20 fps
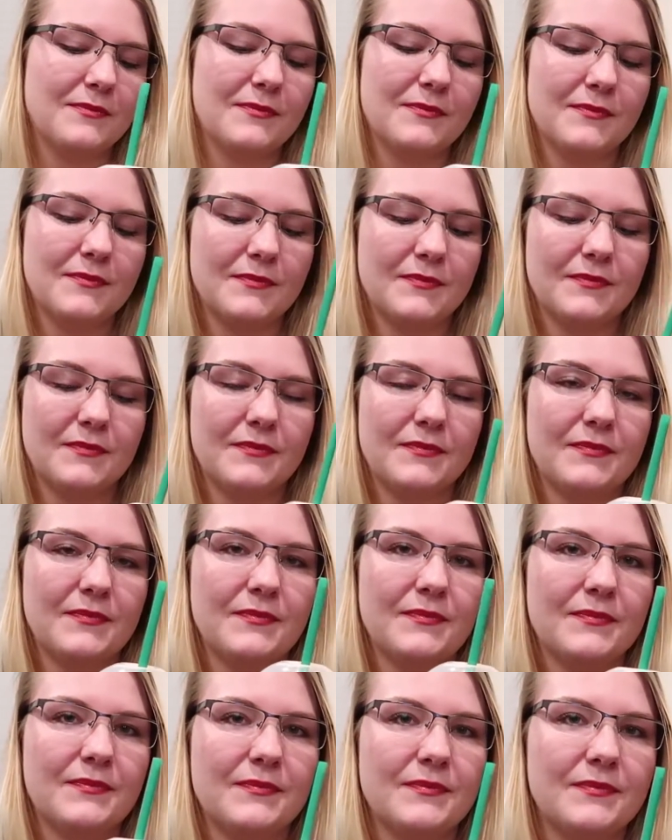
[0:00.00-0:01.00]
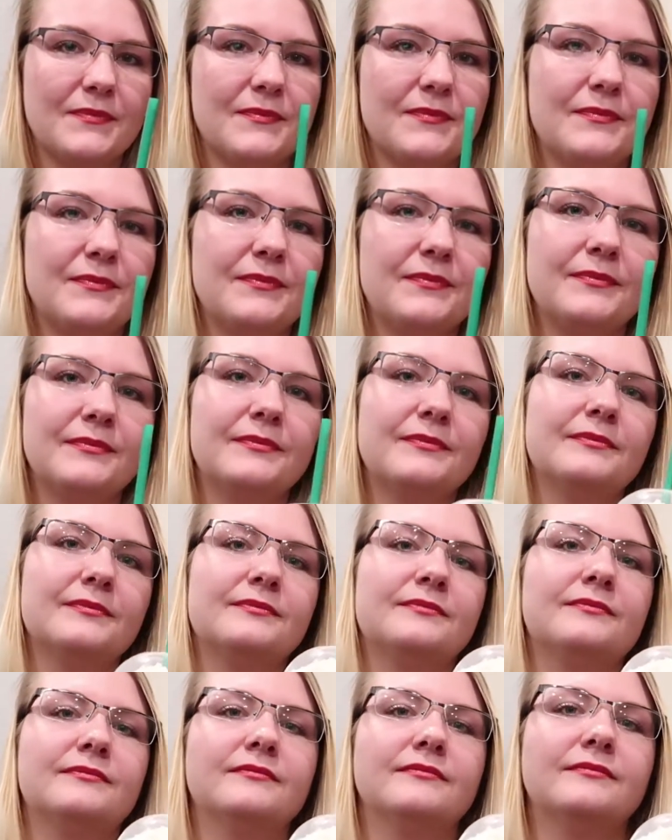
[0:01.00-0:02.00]

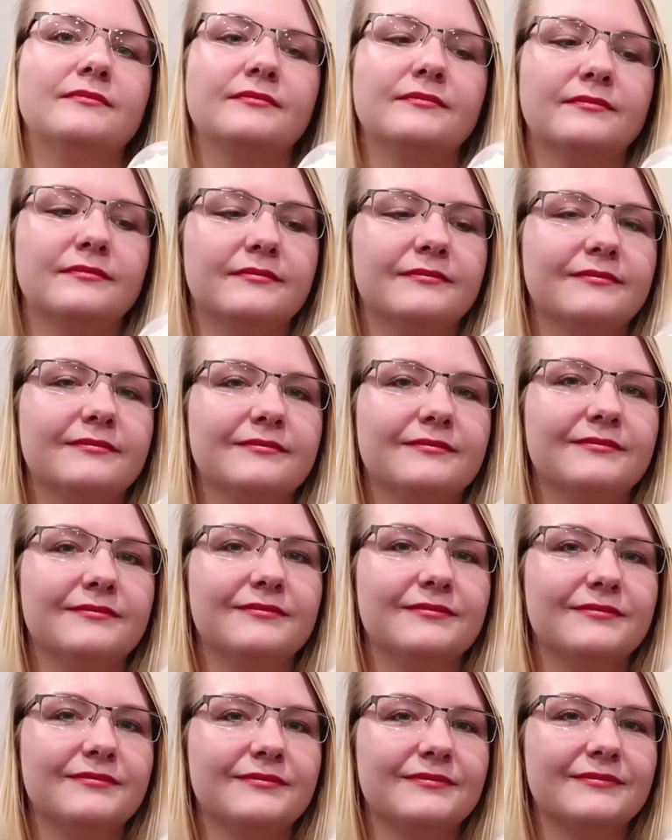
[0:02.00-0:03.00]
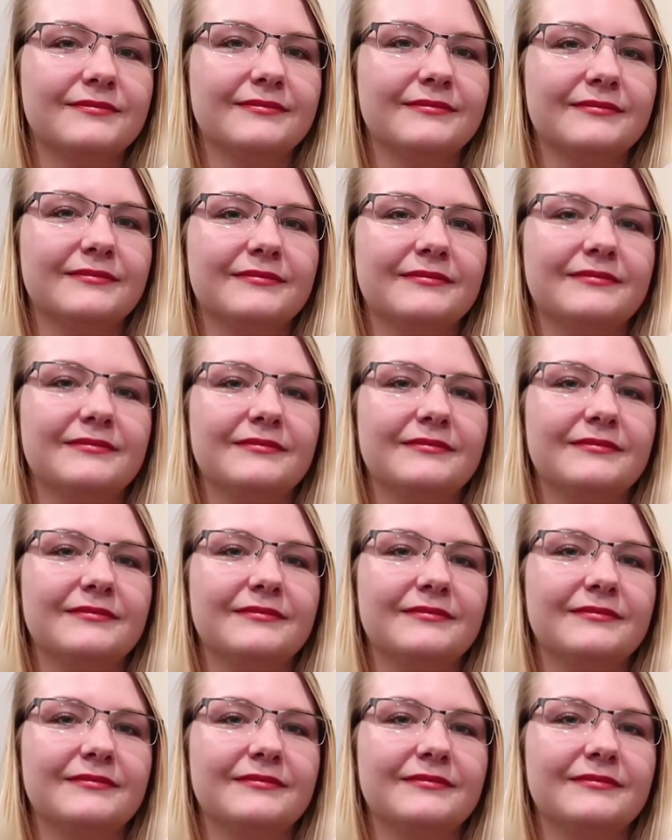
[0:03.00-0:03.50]
[no speech]